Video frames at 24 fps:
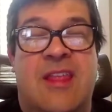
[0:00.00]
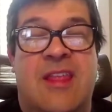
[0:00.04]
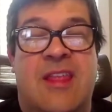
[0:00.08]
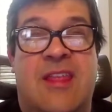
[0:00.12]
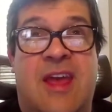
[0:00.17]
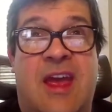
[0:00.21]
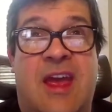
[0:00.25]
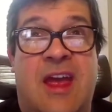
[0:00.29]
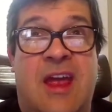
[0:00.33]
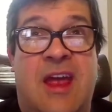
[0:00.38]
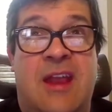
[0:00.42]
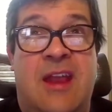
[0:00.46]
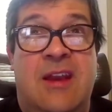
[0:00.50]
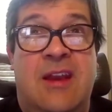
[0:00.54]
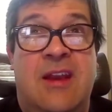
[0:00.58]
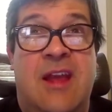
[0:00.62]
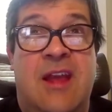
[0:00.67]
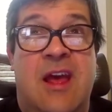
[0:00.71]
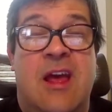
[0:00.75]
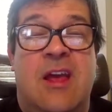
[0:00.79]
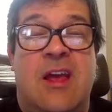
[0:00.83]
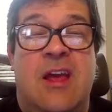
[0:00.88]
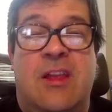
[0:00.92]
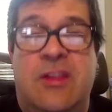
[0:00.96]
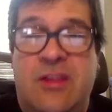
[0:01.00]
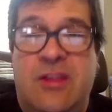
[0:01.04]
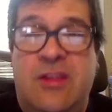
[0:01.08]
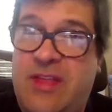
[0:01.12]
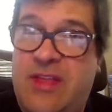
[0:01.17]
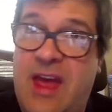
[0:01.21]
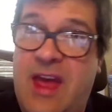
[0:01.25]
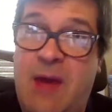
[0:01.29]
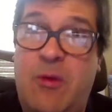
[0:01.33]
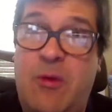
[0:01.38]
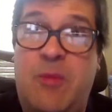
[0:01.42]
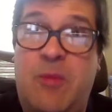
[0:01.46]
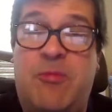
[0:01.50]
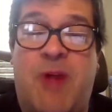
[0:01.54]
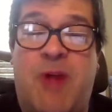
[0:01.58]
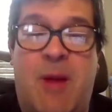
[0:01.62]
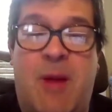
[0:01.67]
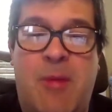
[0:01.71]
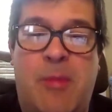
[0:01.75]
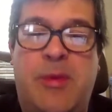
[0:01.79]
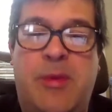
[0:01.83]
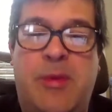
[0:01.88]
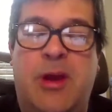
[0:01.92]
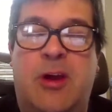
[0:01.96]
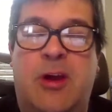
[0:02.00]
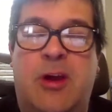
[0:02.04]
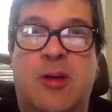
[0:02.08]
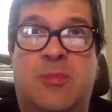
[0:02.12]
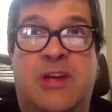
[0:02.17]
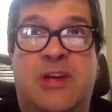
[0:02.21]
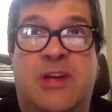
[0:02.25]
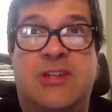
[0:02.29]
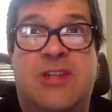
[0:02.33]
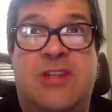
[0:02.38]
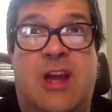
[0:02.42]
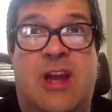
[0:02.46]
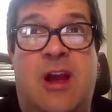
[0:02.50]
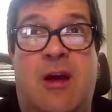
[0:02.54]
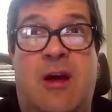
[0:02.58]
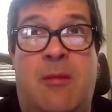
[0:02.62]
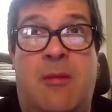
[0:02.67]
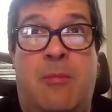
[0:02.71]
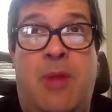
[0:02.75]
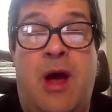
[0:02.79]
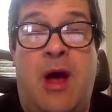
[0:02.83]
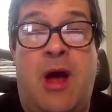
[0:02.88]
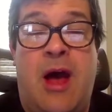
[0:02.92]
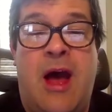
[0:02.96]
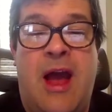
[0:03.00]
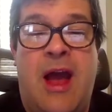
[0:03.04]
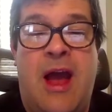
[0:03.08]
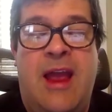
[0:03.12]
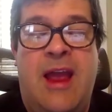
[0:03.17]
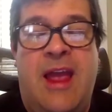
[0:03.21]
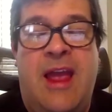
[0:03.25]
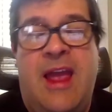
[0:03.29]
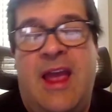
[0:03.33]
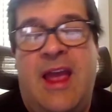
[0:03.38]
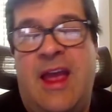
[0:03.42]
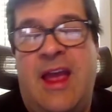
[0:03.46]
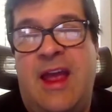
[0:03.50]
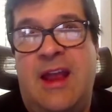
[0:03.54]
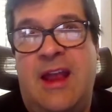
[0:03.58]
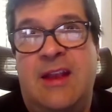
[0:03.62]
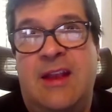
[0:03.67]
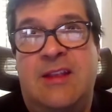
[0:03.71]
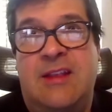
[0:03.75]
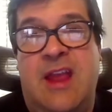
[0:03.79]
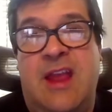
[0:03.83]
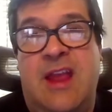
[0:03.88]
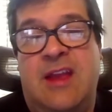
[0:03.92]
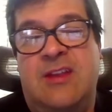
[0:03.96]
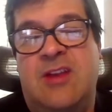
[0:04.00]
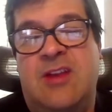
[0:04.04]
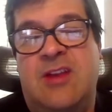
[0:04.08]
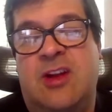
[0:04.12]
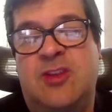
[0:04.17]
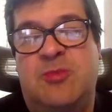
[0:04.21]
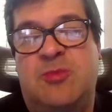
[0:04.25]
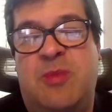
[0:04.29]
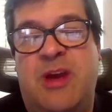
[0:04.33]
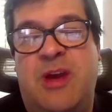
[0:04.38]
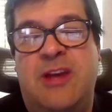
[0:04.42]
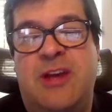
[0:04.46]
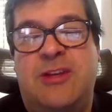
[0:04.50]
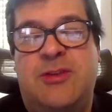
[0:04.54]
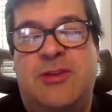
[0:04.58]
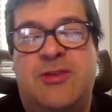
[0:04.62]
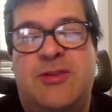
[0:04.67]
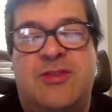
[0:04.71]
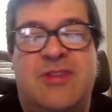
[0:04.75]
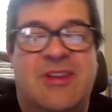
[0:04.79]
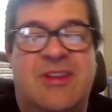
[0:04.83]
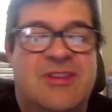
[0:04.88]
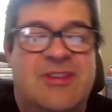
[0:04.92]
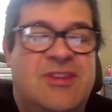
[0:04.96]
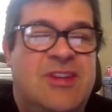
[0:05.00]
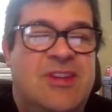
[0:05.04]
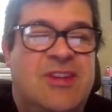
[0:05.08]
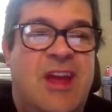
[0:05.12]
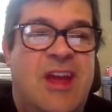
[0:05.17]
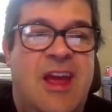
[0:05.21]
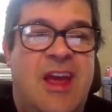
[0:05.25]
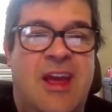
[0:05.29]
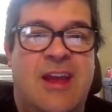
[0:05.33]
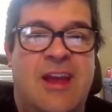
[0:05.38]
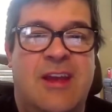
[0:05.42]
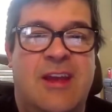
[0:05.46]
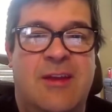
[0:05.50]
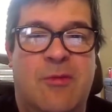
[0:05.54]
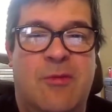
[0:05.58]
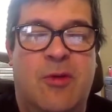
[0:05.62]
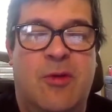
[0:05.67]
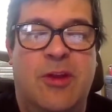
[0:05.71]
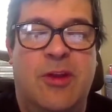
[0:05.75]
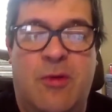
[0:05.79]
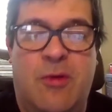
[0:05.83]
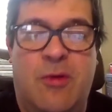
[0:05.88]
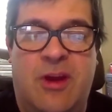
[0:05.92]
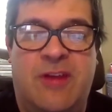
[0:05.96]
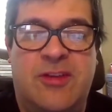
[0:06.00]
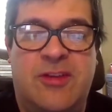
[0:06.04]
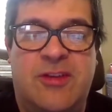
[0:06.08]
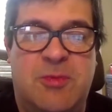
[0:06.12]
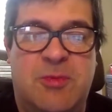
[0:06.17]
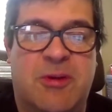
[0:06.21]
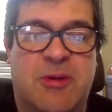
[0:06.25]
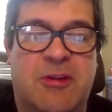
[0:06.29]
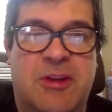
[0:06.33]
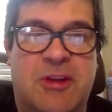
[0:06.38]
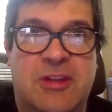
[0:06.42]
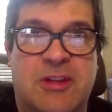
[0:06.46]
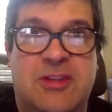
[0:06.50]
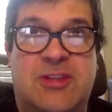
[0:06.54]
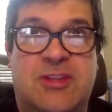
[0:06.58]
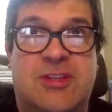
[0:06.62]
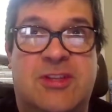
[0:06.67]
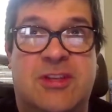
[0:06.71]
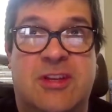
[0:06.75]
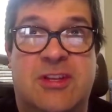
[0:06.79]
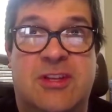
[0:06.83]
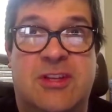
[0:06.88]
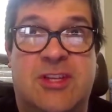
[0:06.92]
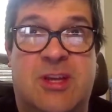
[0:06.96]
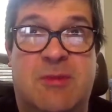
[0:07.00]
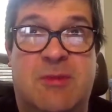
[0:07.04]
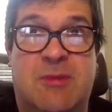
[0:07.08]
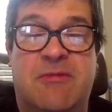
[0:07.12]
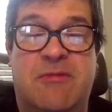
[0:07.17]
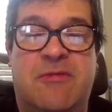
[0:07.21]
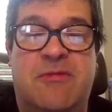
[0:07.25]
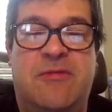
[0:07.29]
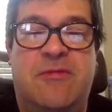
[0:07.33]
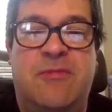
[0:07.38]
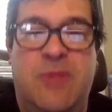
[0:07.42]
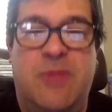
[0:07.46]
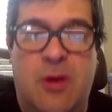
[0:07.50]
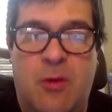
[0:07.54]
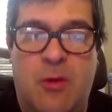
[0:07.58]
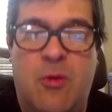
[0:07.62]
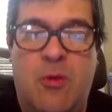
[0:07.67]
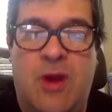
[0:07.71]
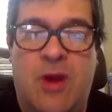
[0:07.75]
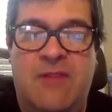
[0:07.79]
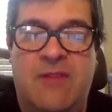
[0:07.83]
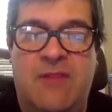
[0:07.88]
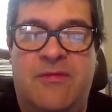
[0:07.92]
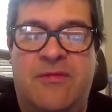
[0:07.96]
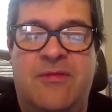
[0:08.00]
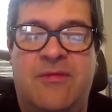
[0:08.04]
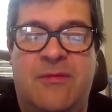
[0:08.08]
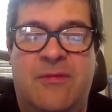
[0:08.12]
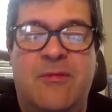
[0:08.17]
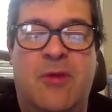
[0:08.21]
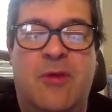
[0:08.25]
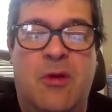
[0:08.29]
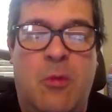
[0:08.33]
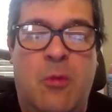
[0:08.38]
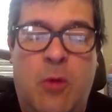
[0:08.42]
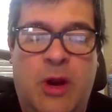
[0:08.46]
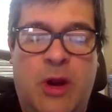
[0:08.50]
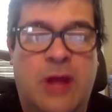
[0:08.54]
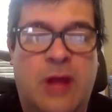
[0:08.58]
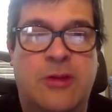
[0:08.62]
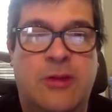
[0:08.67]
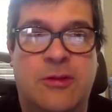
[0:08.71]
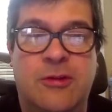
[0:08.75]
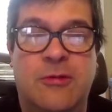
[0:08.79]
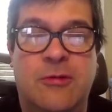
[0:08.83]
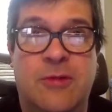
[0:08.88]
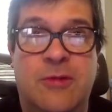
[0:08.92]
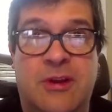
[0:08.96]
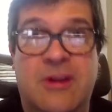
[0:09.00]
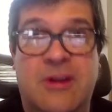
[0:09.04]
then that would probably be a good place to come by and touch base and see, hey, you want to experience some of what I do,